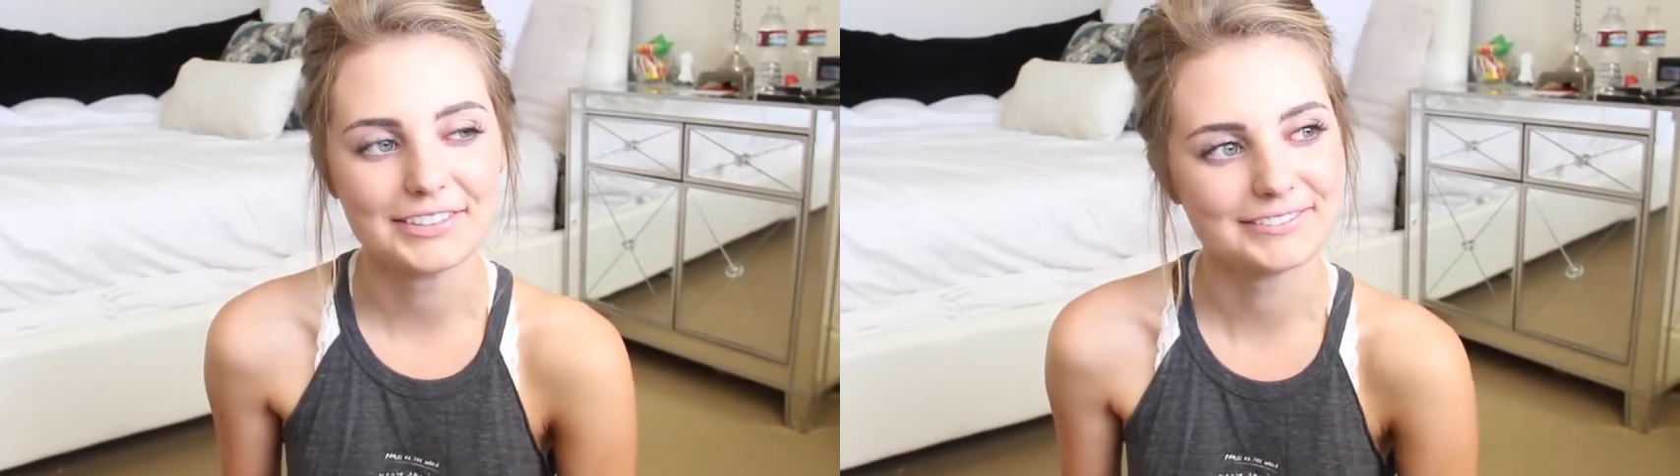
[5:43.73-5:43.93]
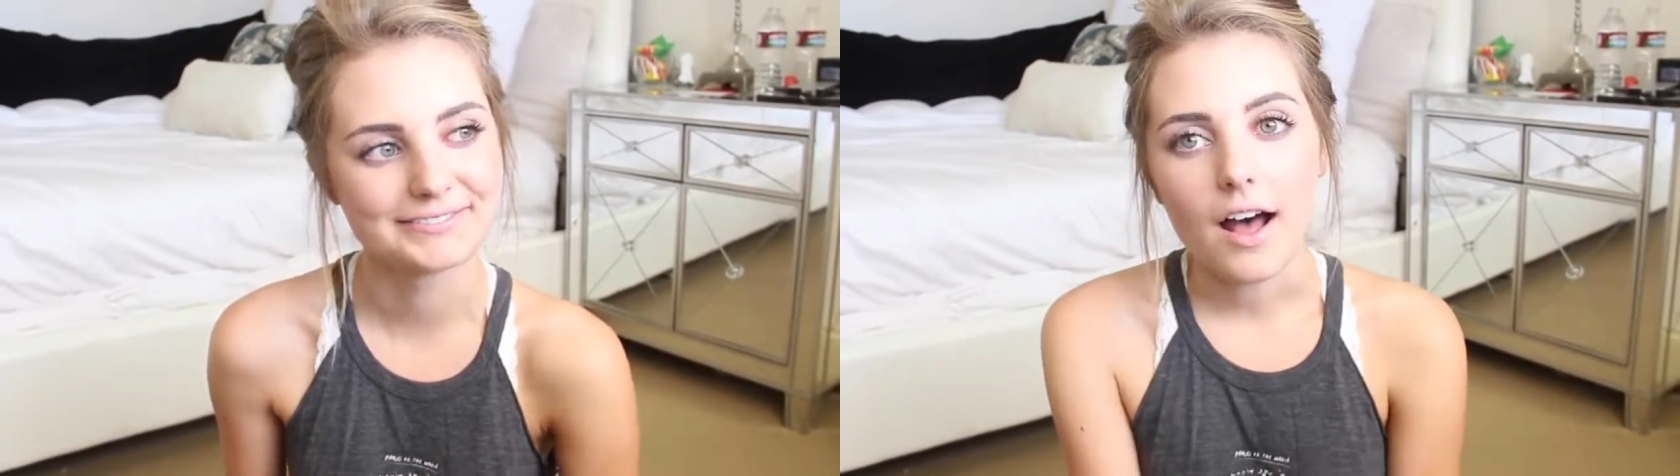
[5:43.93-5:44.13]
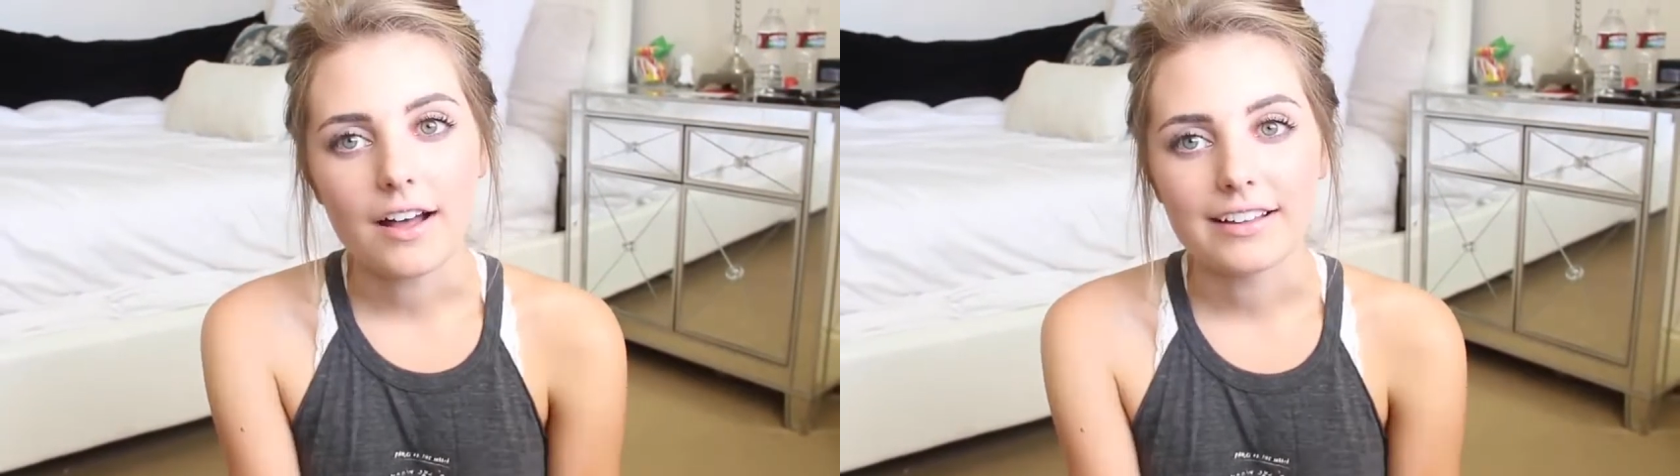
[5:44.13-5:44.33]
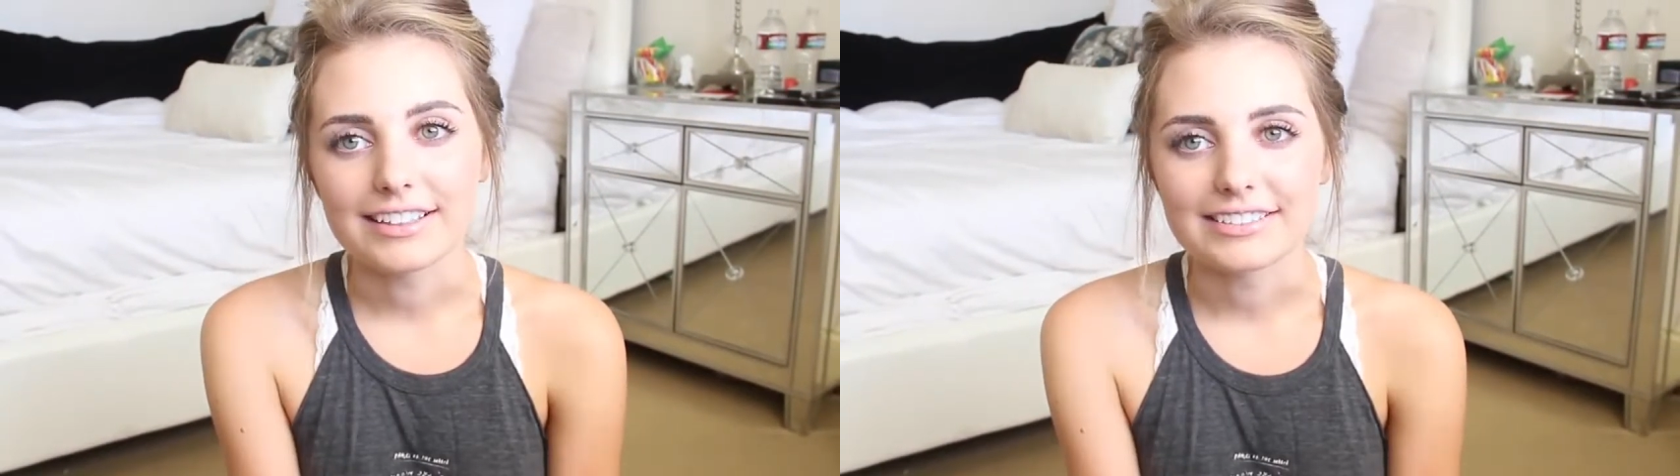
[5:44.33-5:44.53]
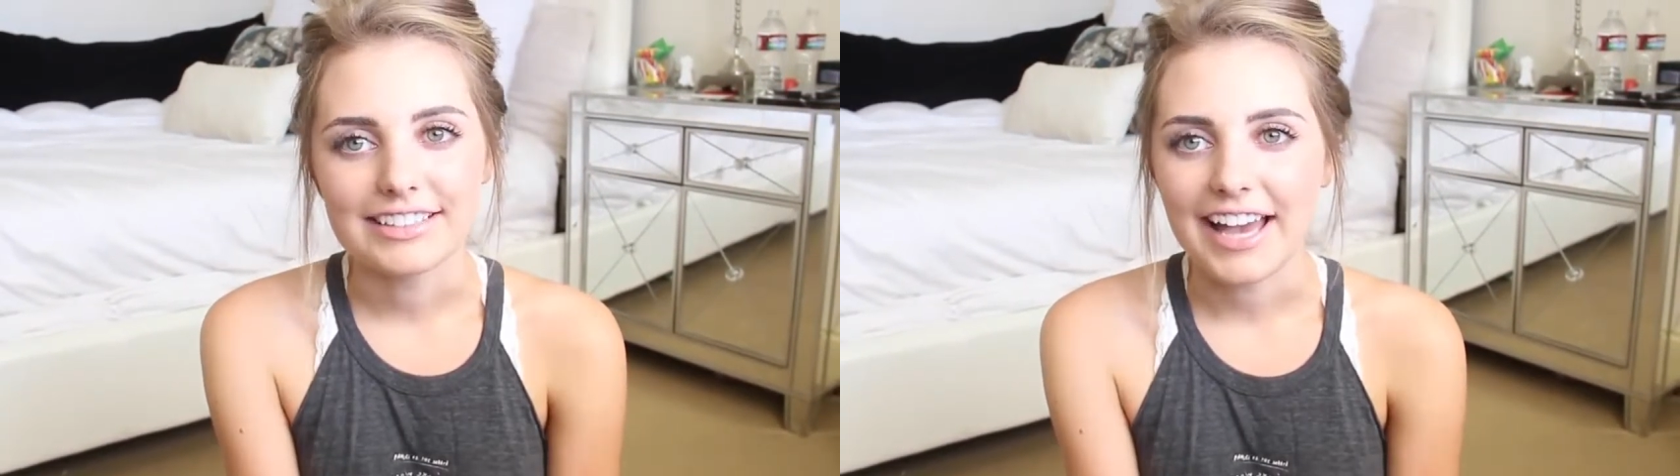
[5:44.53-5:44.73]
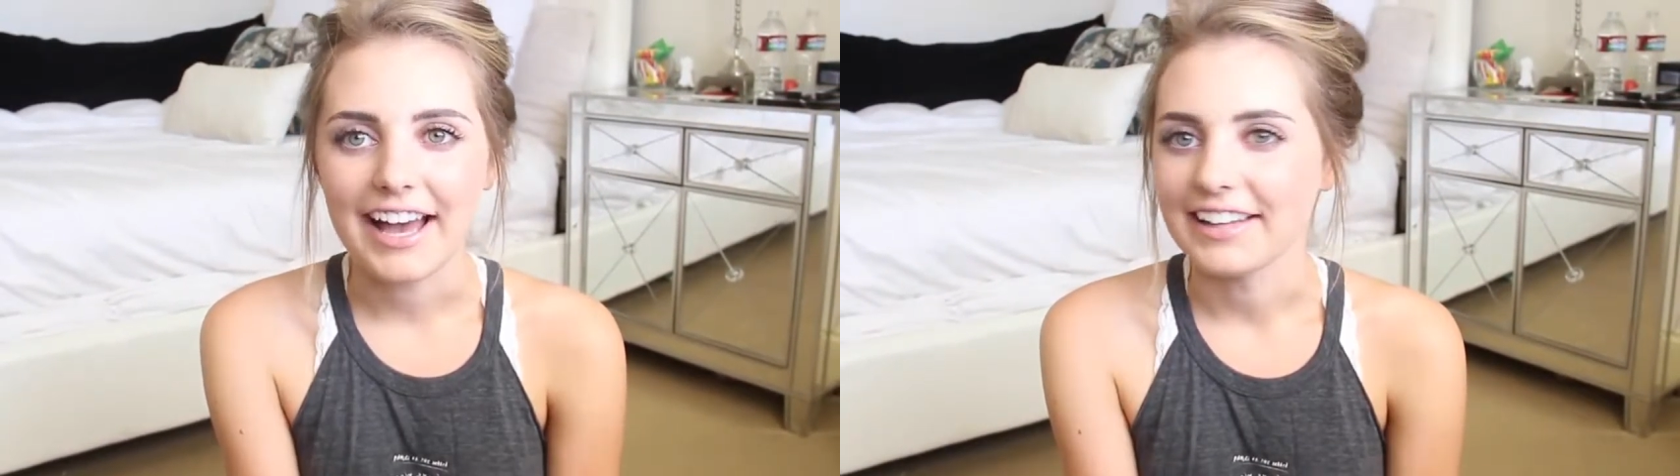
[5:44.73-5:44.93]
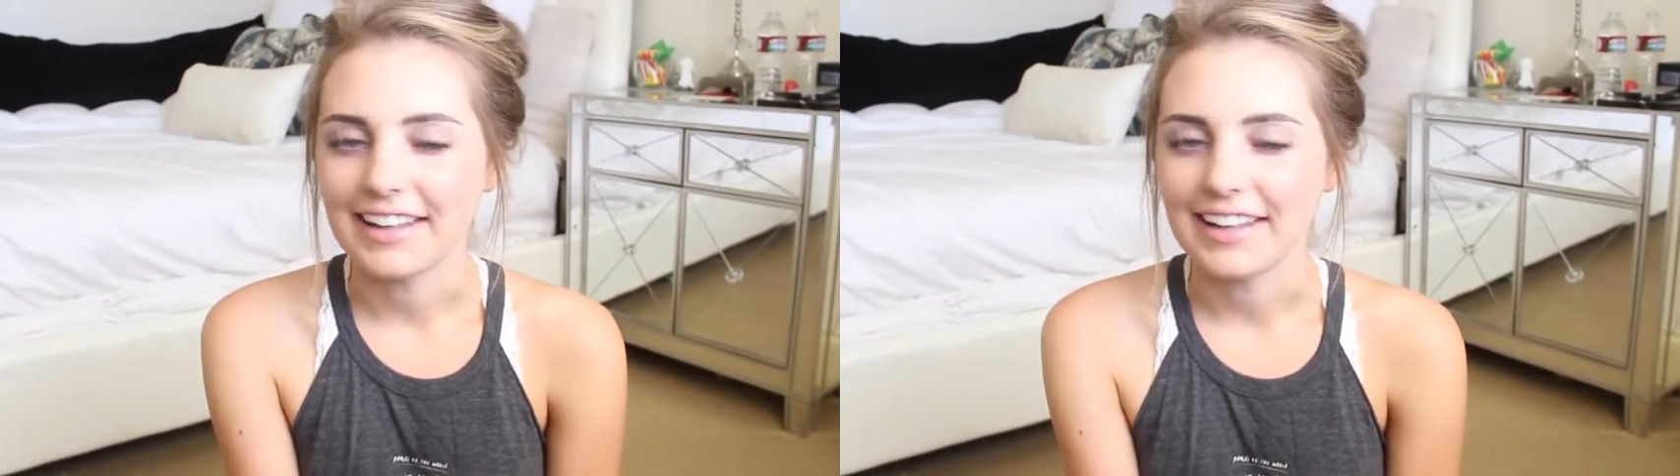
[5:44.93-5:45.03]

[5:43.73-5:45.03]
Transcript: Yeah,